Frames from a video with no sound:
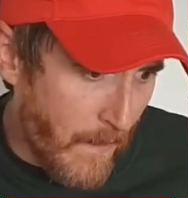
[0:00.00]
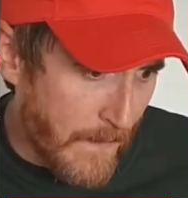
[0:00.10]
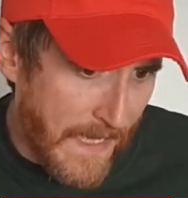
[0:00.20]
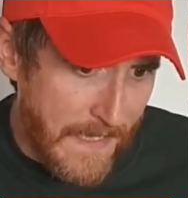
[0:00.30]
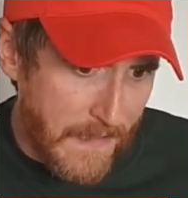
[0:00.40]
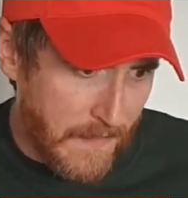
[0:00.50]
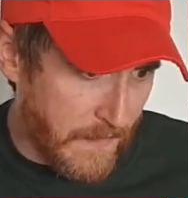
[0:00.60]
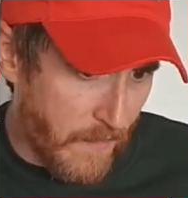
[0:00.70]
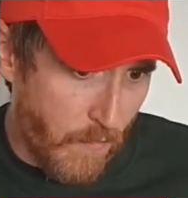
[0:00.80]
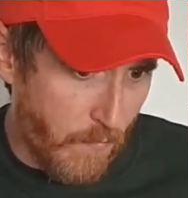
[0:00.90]
Okay,
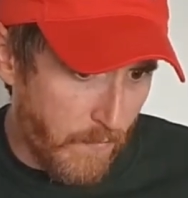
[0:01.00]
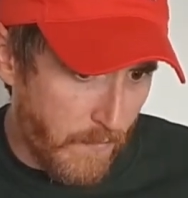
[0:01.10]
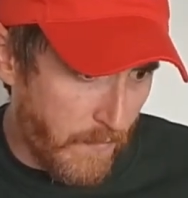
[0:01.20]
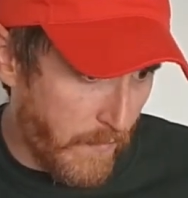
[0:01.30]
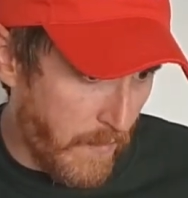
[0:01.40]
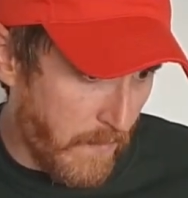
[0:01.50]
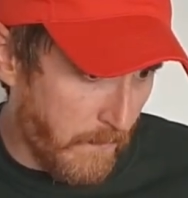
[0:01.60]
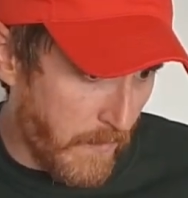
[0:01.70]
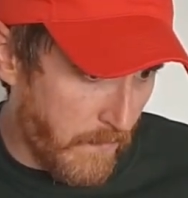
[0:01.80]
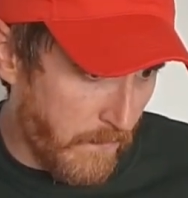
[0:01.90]
so no,
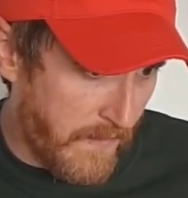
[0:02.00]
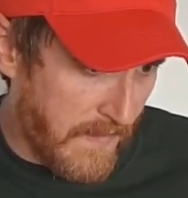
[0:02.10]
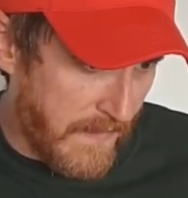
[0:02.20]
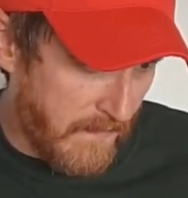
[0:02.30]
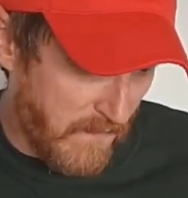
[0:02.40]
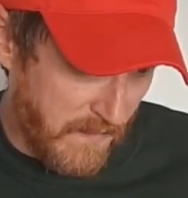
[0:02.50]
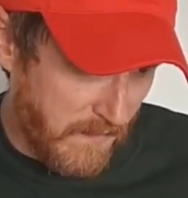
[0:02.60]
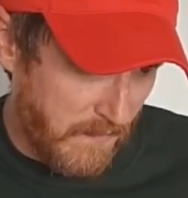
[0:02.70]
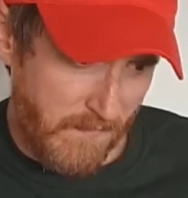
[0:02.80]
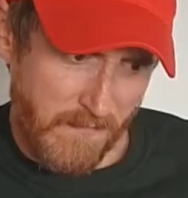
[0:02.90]
I'm not reading that
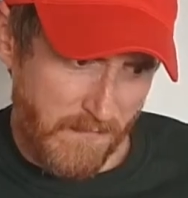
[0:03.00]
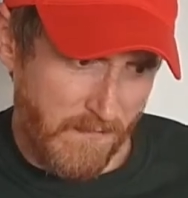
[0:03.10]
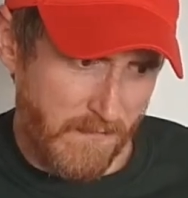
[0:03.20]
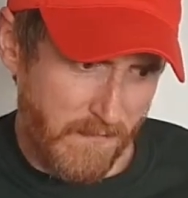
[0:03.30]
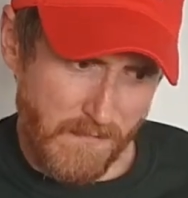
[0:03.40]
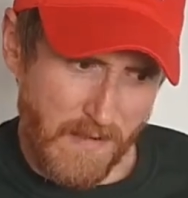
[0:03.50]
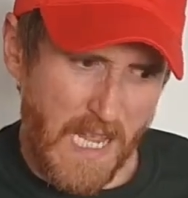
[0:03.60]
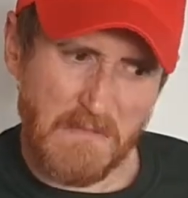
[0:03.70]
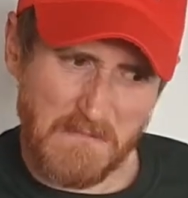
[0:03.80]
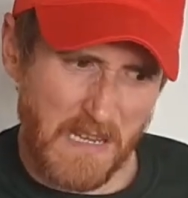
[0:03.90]
one.
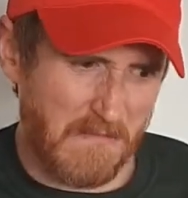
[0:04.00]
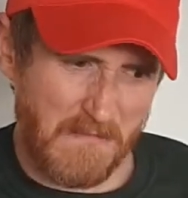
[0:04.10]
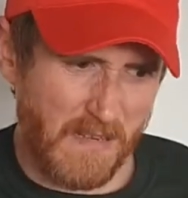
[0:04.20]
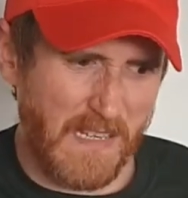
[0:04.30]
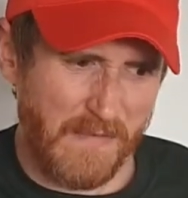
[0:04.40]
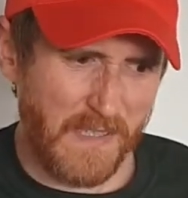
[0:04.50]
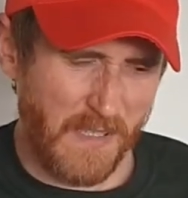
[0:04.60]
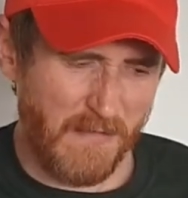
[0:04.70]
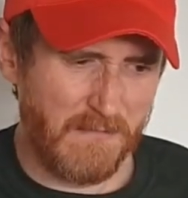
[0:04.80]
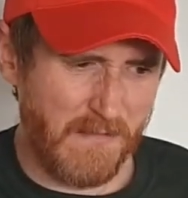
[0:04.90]
I'm definitely
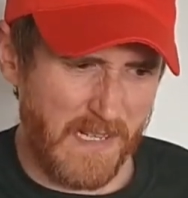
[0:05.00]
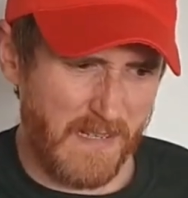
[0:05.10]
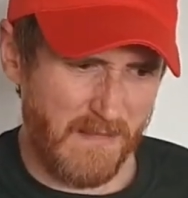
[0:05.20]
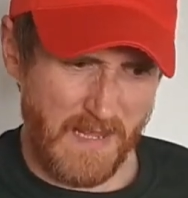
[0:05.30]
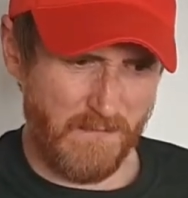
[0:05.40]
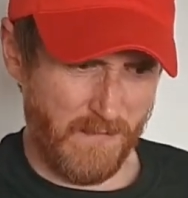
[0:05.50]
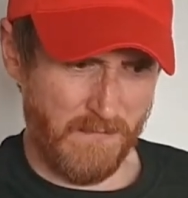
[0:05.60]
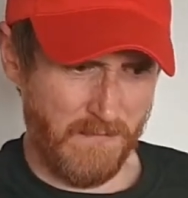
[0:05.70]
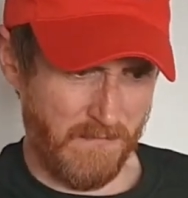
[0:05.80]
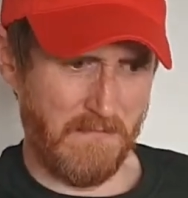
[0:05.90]
not reading that
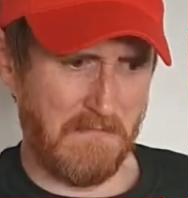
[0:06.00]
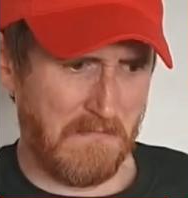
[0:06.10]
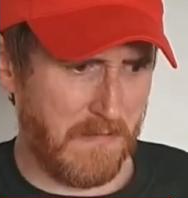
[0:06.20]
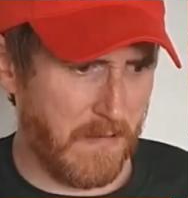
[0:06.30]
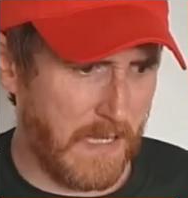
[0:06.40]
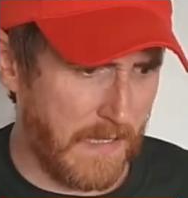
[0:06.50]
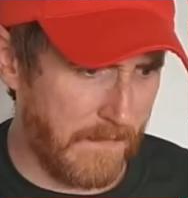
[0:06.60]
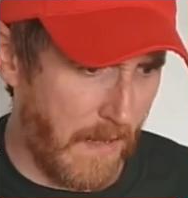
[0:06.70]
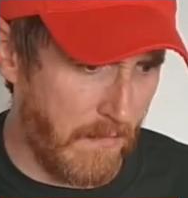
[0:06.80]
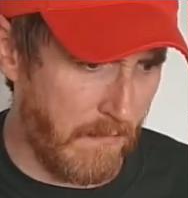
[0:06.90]
one.
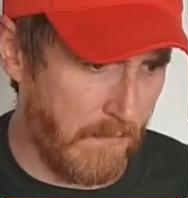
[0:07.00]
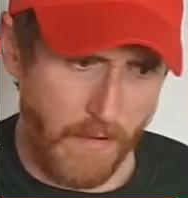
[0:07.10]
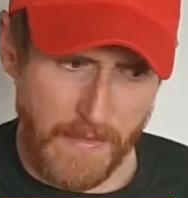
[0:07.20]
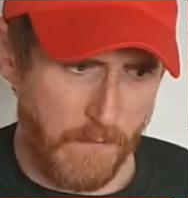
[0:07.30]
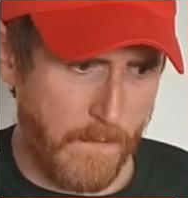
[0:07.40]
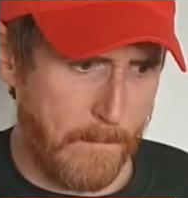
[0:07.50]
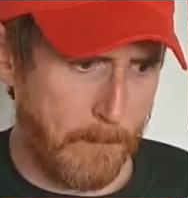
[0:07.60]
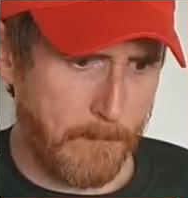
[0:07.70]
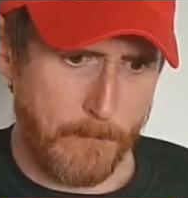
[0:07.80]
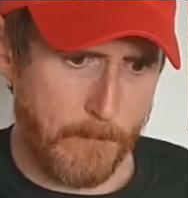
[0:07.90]
Not that one.
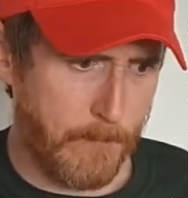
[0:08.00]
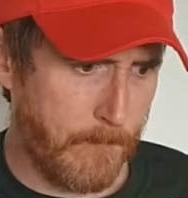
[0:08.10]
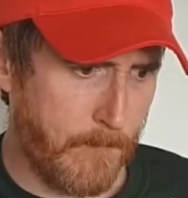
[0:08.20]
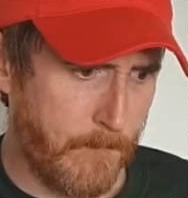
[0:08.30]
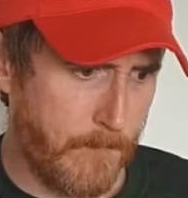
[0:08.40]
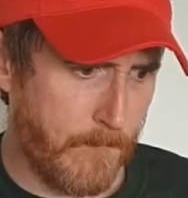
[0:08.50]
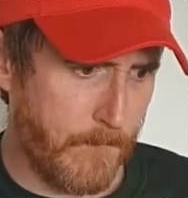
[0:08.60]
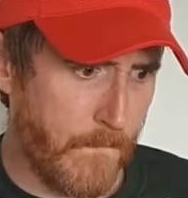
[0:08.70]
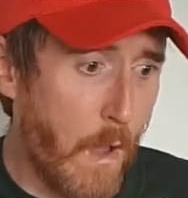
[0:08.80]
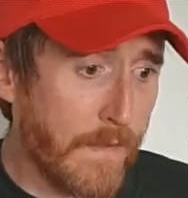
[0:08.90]

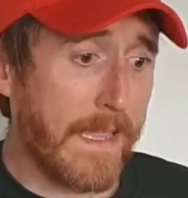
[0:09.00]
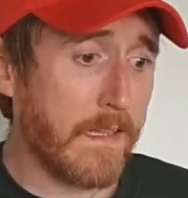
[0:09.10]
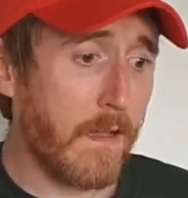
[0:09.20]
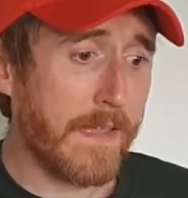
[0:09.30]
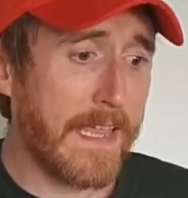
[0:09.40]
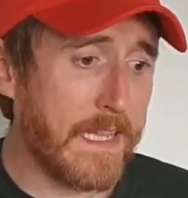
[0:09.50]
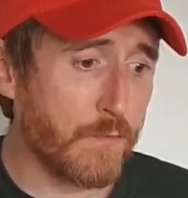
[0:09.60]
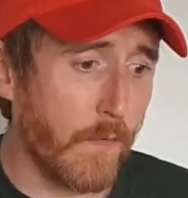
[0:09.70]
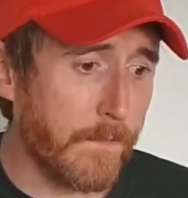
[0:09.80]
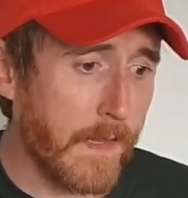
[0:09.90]
Okay, here's
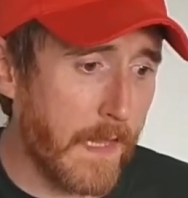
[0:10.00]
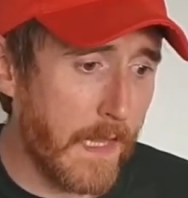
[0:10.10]
one.